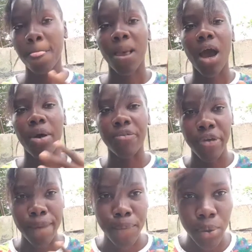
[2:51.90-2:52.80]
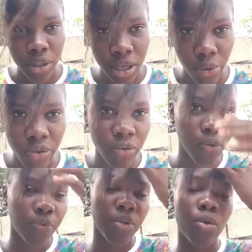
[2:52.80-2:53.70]
I want to feel both away so
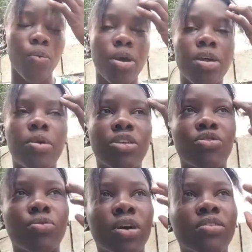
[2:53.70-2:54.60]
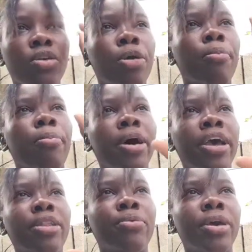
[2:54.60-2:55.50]
when you reach to a certain
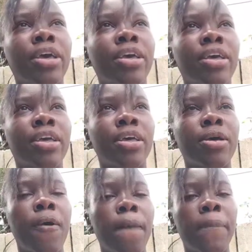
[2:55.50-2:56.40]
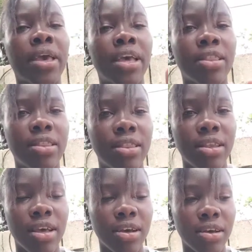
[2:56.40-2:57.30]
point we make it
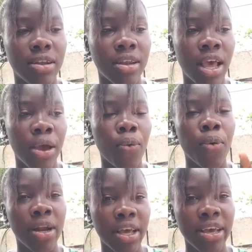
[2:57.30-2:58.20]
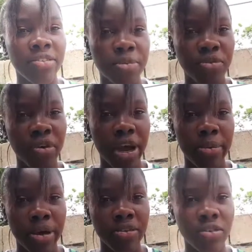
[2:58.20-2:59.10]
like 1k
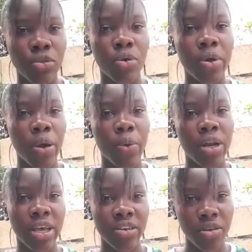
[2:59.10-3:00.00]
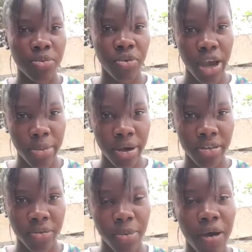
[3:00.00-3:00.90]
subscribers you probably get 1k
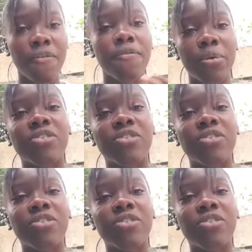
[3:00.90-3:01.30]
subscribers for two